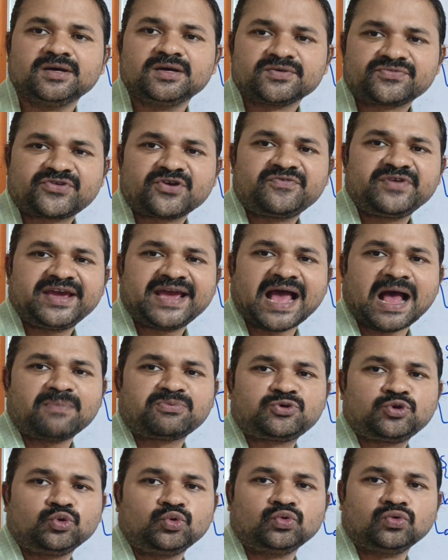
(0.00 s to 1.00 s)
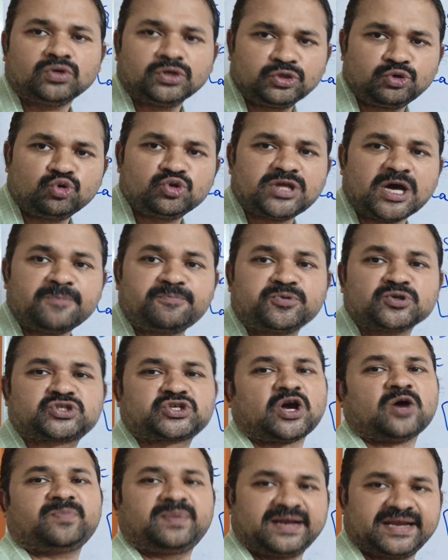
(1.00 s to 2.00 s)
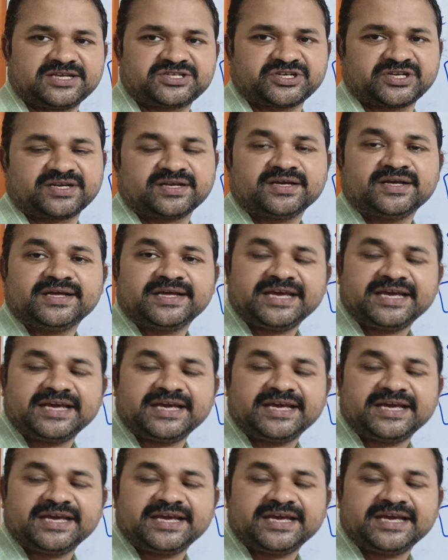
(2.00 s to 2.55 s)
So, we have to do the push operation.